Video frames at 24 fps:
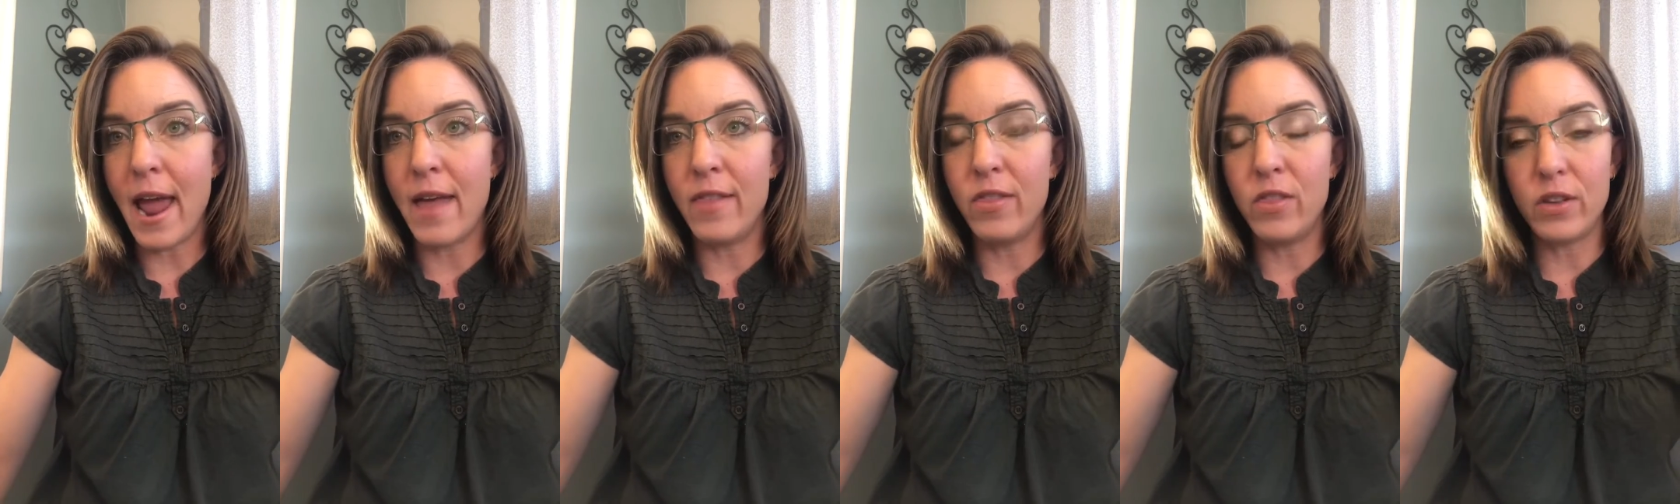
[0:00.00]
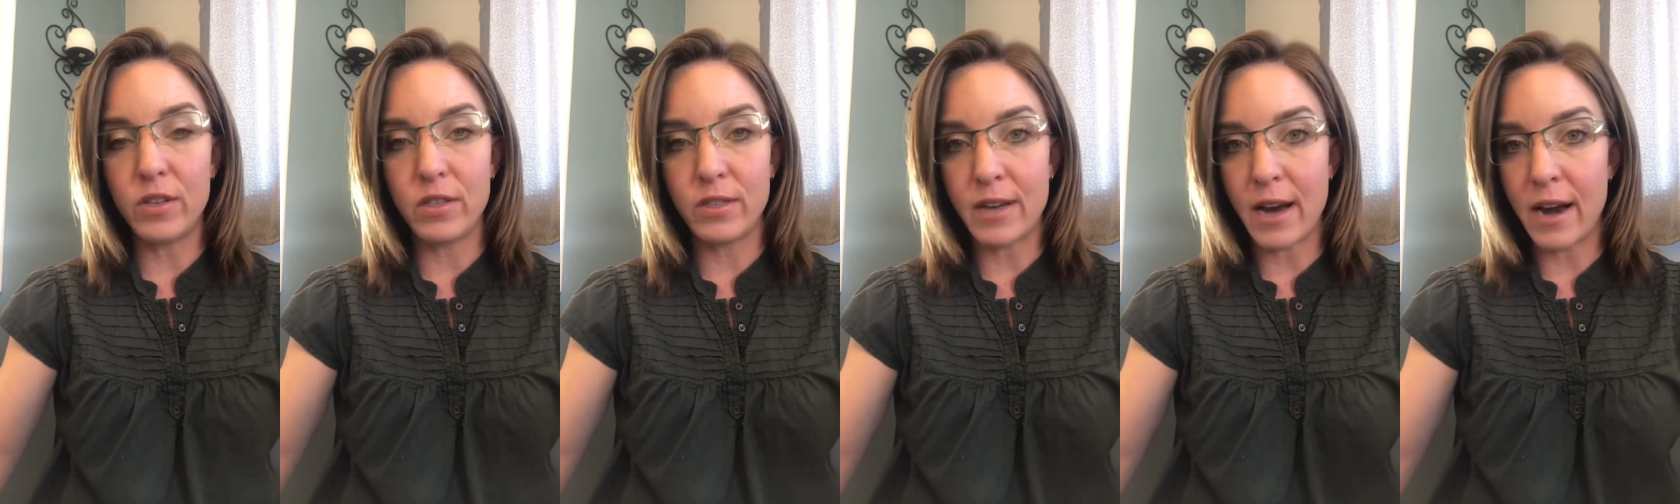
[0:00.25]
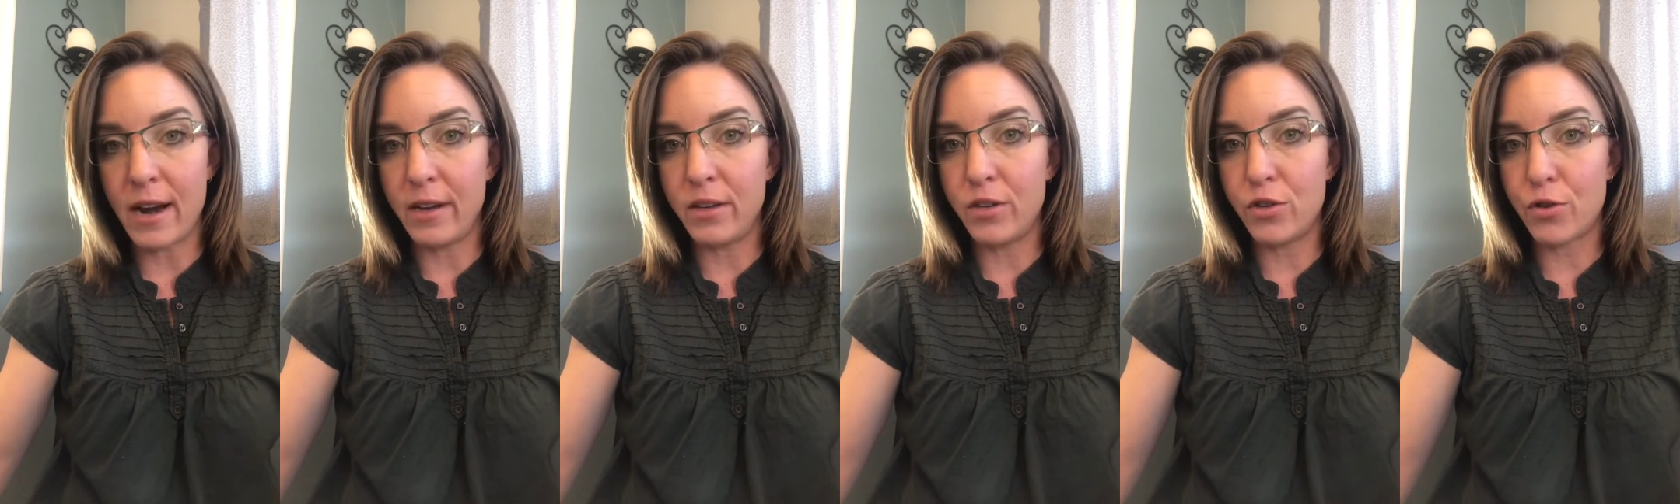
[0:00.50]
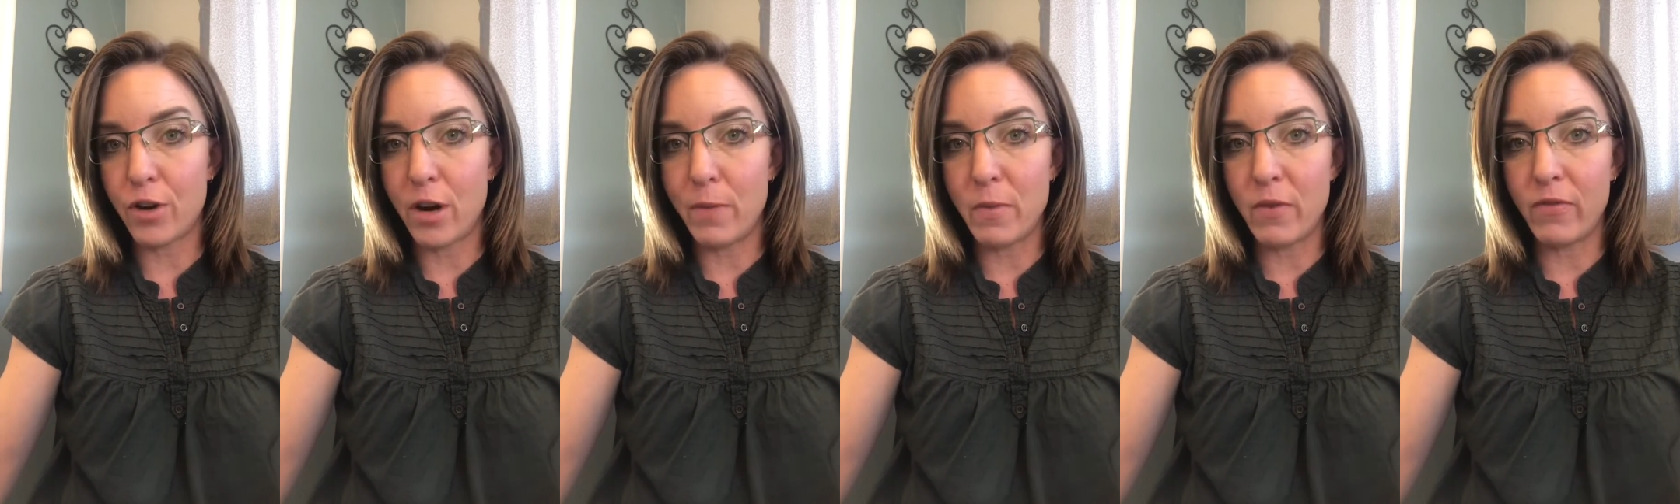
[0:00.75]
end the steady
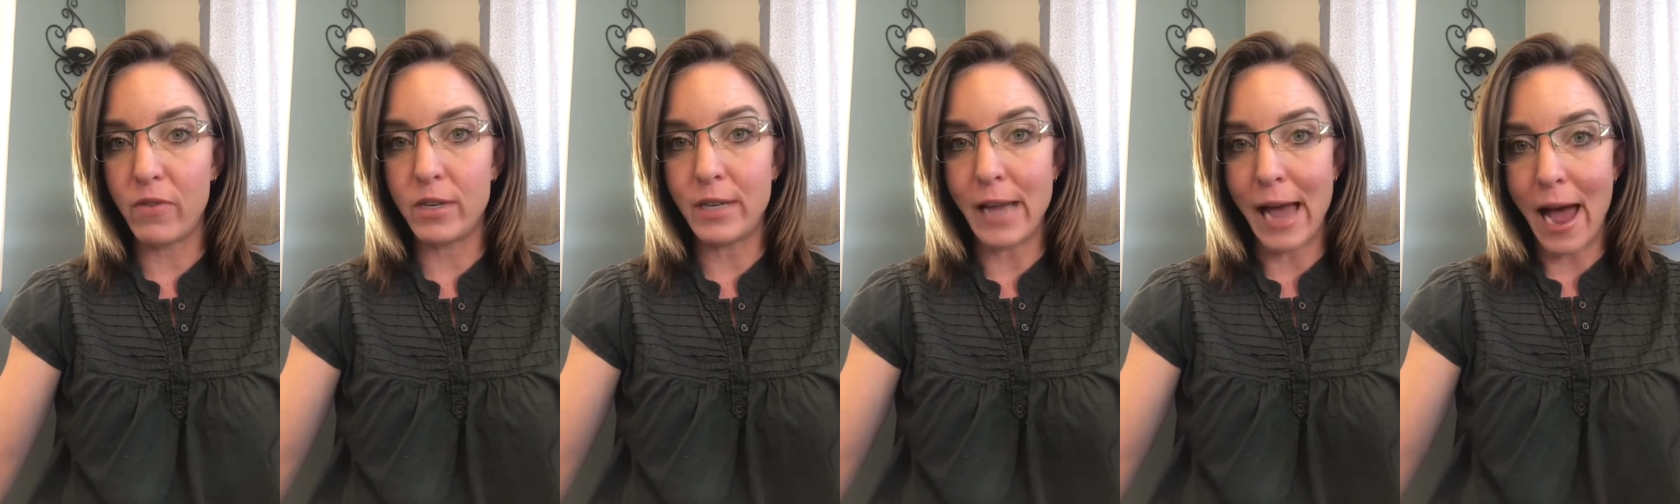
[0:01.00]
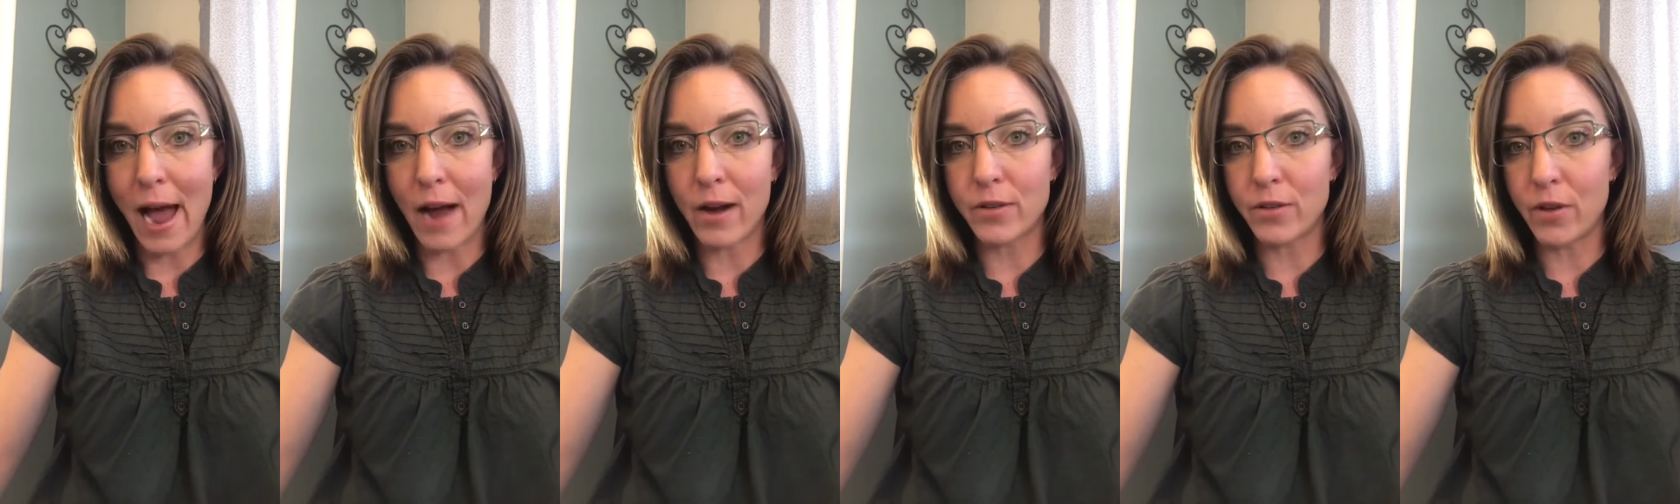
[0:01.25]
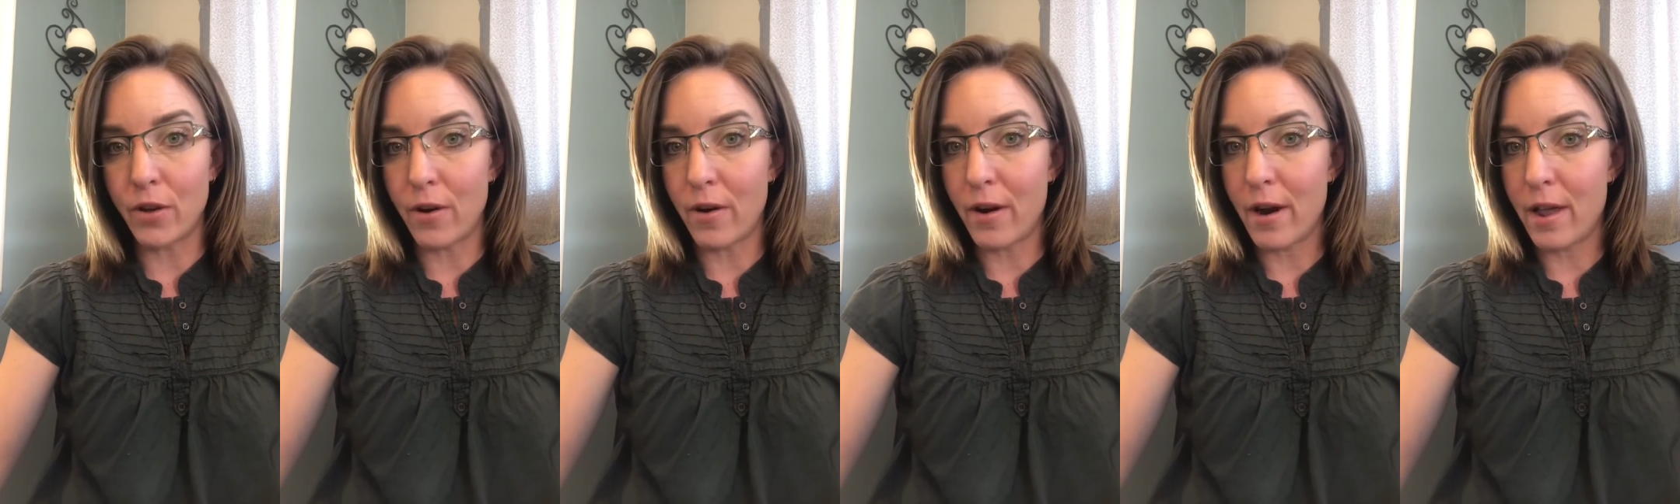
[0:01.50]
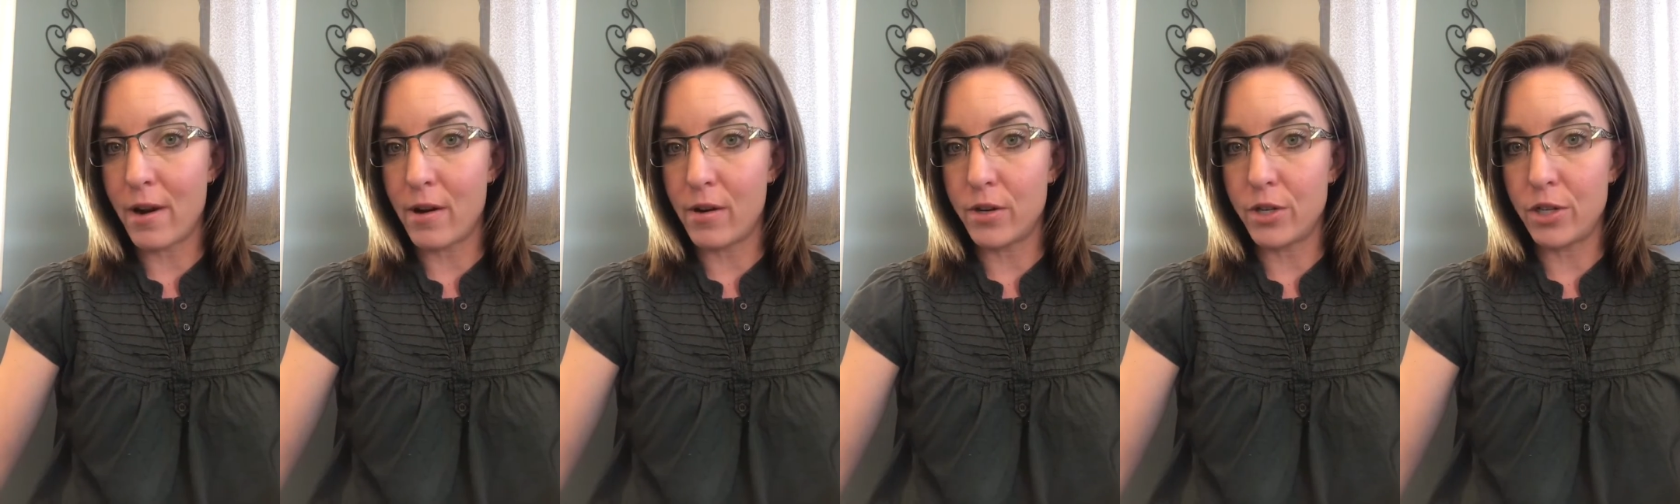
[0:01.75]
stream of attacks on
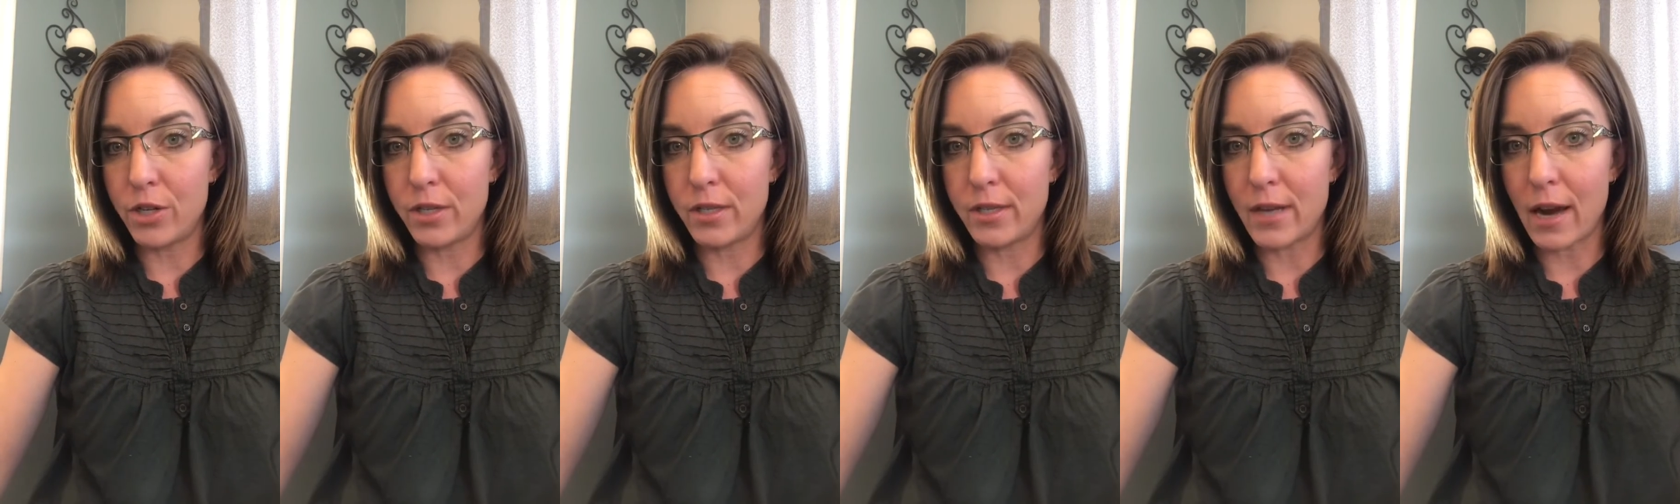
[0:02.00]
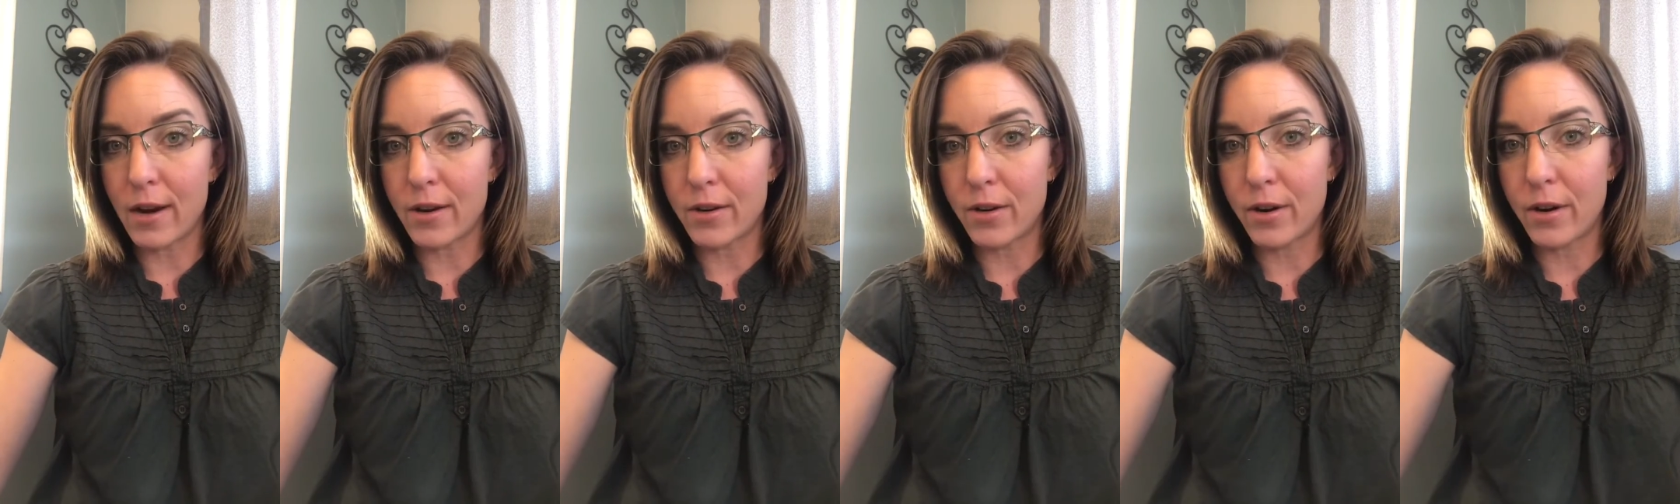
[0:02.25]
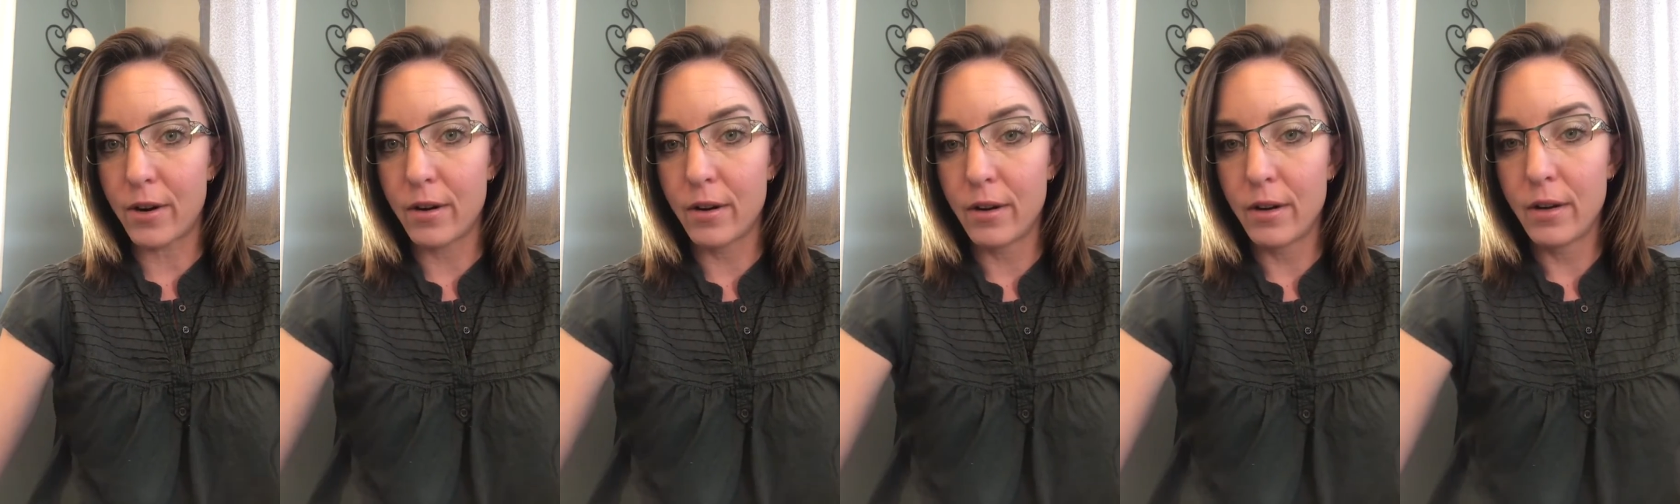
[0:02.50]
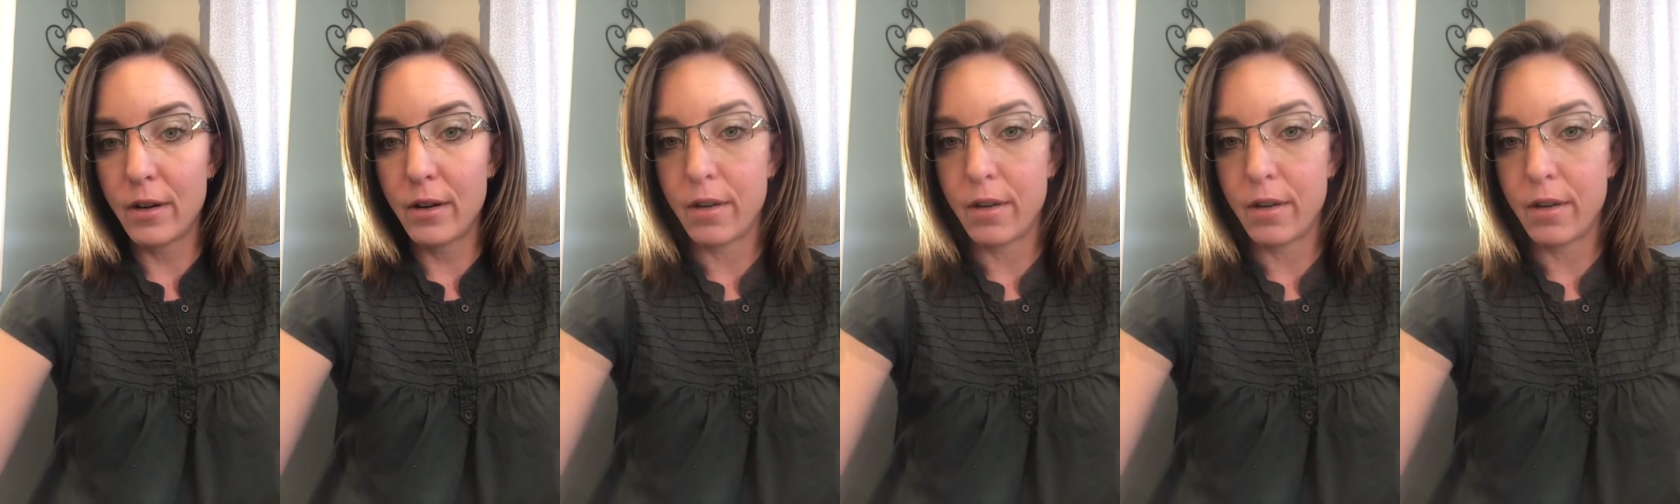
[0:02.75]
our energy sector.